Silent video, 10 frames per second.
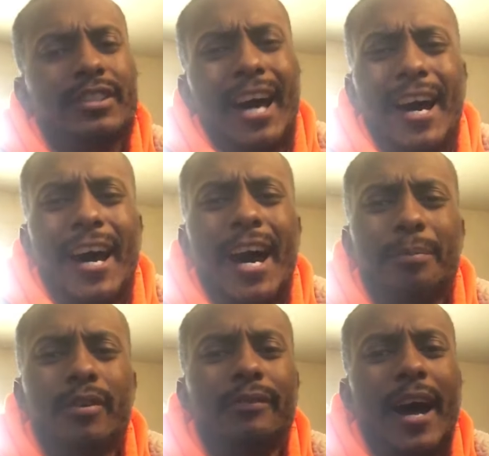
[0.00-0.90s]
top
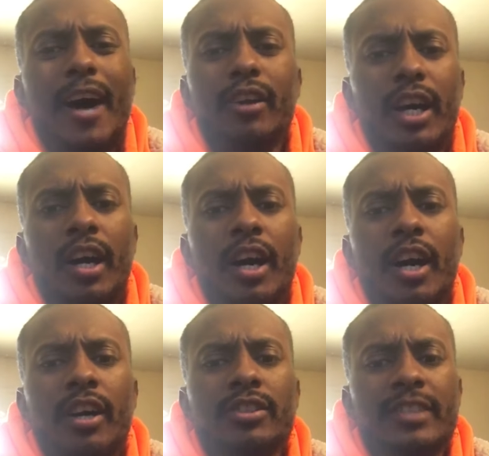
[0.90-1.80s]
of our
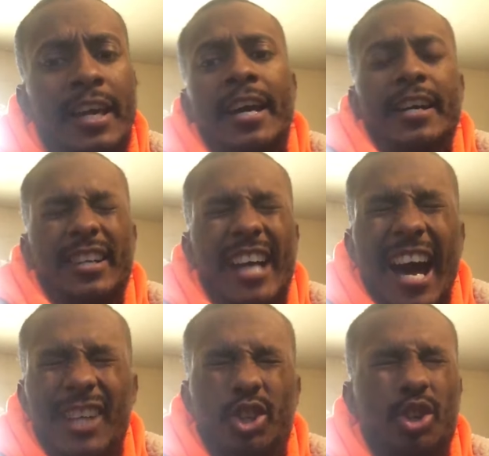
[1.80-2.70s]
lungs.
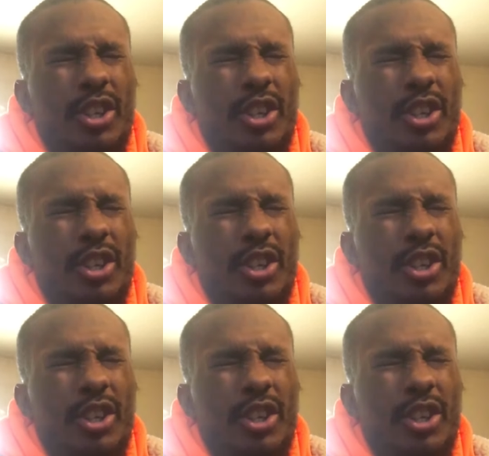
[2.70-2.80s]
God, you